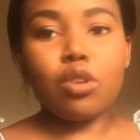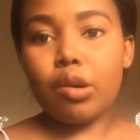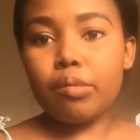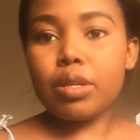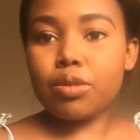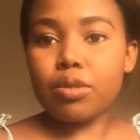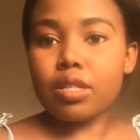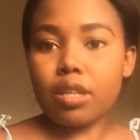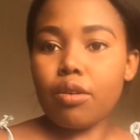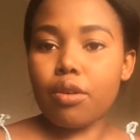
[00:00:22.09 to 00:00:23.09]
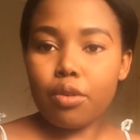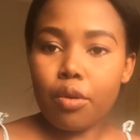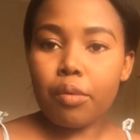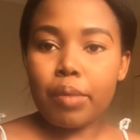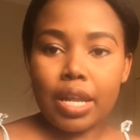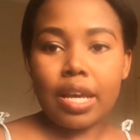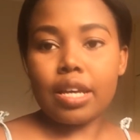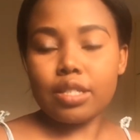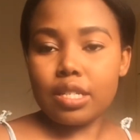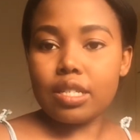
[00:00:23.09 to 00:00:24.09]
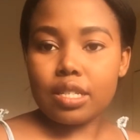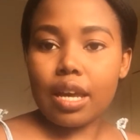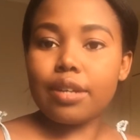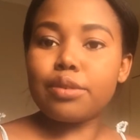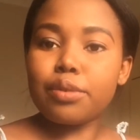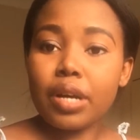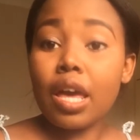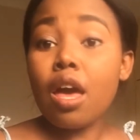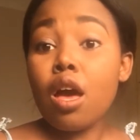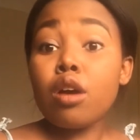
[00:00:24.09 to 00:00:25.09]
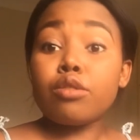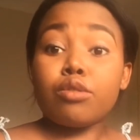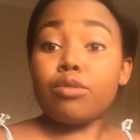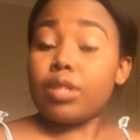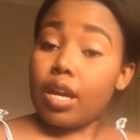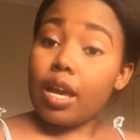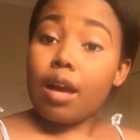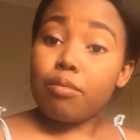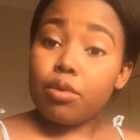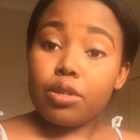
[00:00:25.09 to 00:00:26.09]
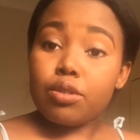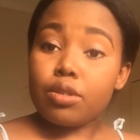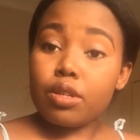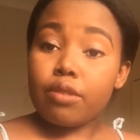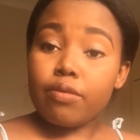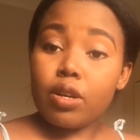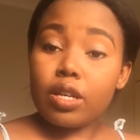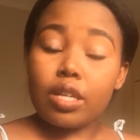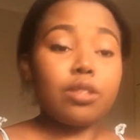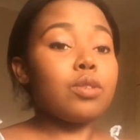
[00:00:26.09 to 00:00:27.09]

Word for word: job as soon as I got home, and I actually decided, for today I'm going to start vlogging.